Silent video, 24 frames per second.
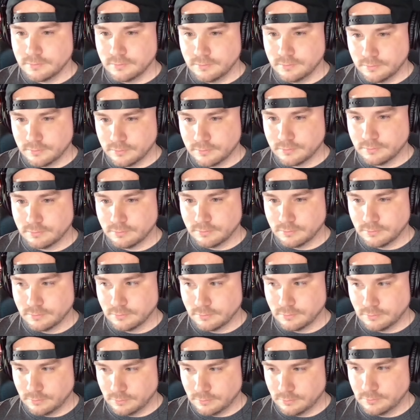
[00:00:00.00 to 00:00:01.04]

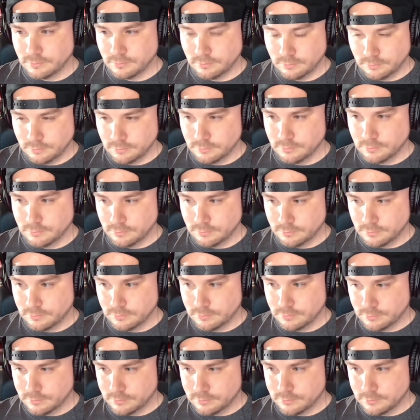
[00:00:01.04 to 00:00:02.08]

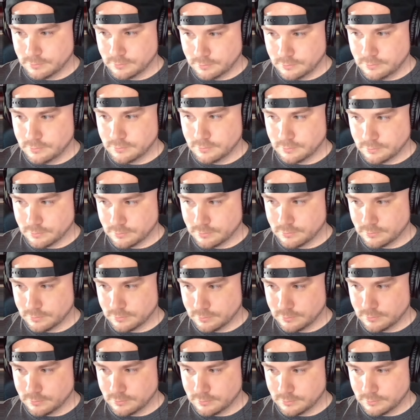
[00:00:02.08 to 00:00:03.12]

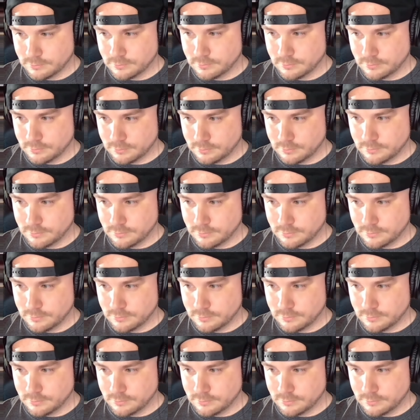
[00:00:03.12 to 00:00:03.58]
(not speaking)